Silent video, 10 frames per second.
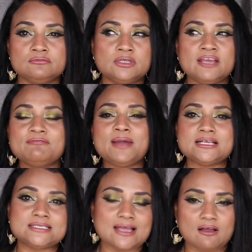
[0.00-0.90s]
give
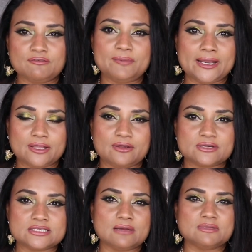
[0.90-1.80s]
myself
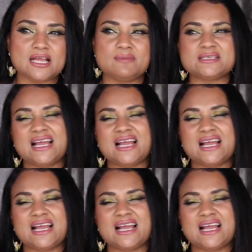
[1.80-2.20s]
pedicures sometimes.